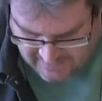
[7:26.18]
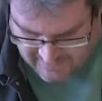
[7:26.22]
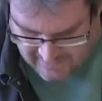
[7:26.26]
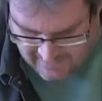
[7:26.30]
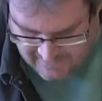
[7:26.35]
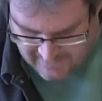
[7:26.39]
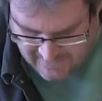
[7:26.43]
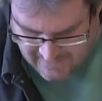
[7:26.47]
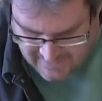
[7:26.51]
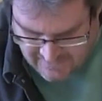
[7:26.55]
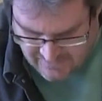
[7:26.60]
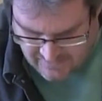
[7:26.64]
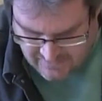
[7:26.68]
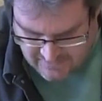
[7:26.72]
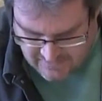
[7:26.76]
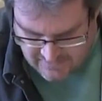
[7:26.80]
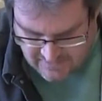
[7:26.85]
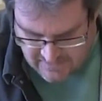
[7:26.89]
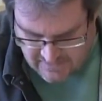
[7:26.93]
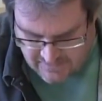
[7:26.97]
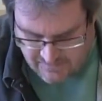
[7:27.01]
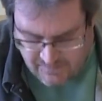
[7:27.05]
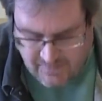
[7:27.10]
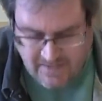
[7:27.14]
and that's what
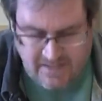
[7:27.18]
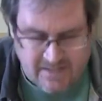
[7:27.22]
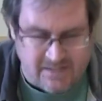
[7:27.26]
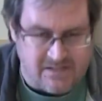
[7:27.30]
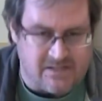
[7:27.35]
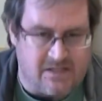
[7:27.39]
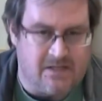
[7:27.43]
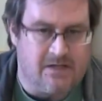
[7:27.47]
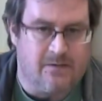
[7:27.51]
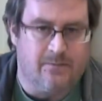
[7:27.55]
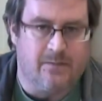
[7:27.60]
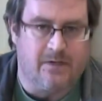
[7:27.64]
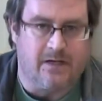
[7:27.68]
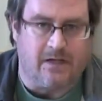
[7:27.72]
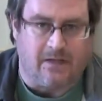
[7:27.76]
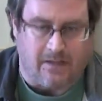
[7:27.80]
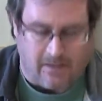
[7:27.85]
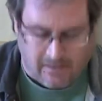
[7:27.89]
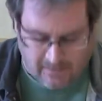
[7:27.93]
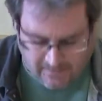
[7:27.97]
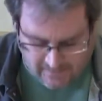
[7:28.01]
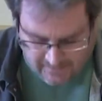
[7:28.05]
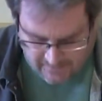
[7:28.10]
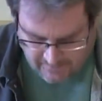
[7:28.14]
these blades give
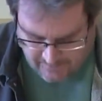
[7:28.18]
me.